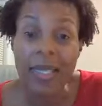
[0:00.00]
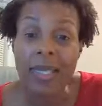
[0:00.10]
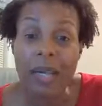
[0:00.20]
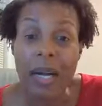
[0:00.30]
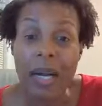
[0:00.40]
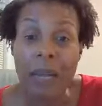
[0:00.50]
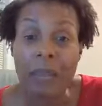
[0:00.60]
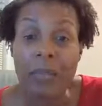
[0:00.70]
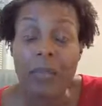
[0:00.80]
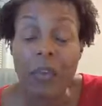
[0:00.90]

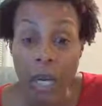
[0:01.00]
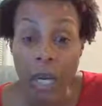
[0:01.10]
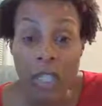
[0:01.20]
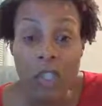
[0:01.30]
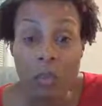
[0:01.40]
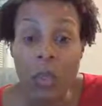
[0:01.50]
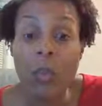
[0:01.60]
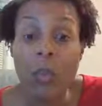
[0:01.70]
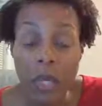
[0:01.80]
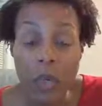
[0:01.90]
for punishment.
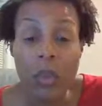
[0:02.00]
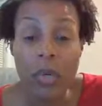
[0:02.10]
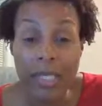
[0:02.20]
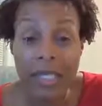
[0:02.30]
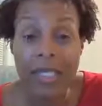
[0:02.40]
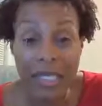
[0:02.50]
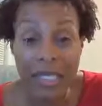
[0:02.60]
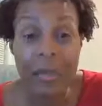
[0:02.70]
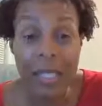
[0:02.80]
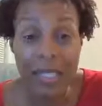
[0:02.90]
We are quarantined to
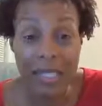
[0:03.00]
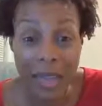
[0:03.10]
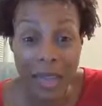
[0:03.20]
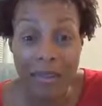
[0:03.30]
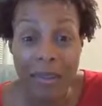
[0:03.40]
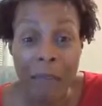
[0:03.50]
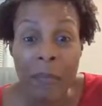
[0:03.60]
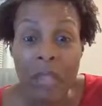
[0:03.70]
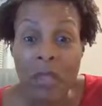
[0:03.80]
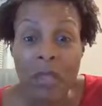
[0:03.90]
be safe.
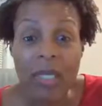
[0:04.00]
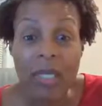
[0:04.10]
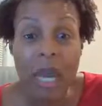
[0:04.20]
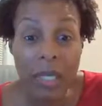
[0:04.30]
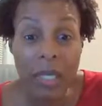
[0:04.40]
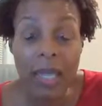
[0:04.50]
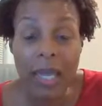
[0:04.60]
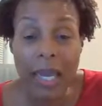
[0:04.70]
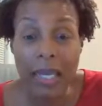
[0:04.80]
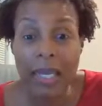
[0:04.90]
So stop
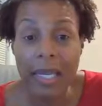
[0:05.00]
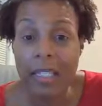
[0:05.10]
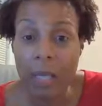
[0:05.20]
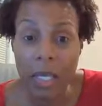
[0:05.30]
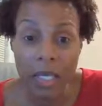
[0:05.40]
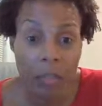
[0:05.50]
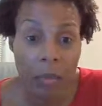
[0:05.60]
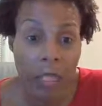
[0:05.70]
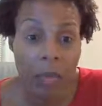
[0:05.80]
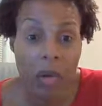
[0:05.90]
looking at it as a
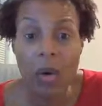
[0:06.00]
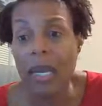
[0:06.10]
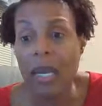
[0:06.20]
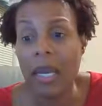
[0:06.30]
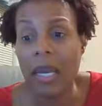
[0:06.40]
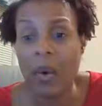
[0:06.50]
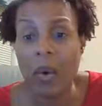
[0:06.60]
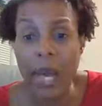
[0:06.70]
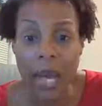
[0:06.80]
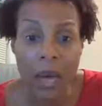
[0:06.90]
punishment or, oh, I can't
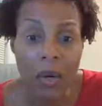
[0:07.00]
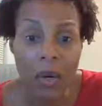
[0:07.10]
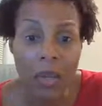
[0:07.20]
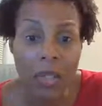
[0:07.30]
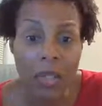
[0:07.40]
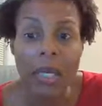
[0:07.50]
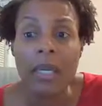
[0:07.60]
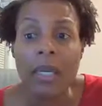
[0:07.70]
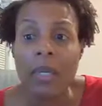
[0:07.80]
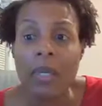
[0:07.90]
go out or,
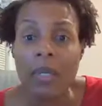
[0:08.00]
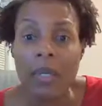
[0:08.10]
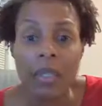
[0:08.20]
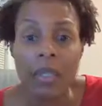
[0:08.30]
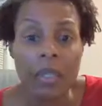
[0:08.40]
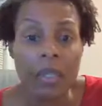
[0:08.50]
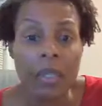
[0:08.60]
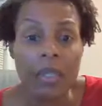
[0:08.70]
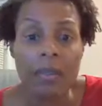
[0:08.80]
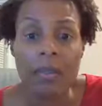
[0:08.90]
that
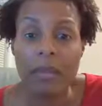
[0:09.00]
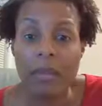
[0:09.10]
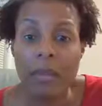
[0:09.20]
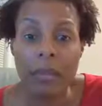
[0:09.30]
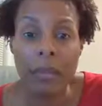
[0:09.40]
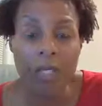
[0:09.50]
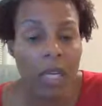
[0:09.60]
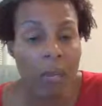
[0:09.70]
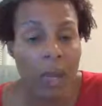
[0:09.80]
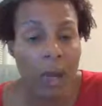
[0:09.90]
you're,
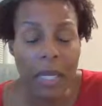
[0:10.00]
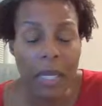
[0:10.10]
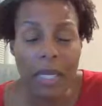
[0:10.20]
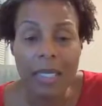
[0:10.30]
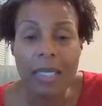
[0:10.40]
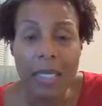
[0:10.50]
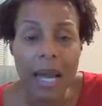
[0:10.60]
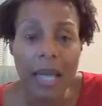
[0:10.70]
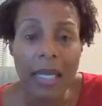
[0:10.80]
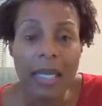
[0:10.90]
frustrated about being
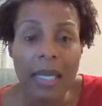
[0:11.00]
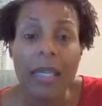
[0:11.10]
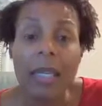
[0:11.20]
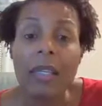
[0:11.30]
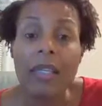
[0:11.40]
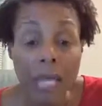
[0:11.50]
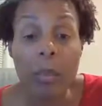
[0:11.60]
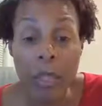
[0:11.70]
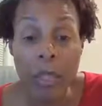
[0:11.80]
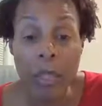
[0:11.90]
inside. You're
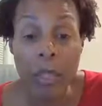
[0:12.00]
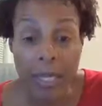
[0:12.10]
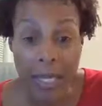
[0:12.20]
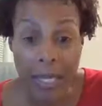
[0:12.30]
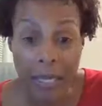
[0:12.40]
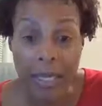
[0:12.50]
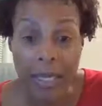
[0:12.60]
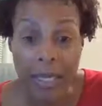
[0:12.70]
being protected.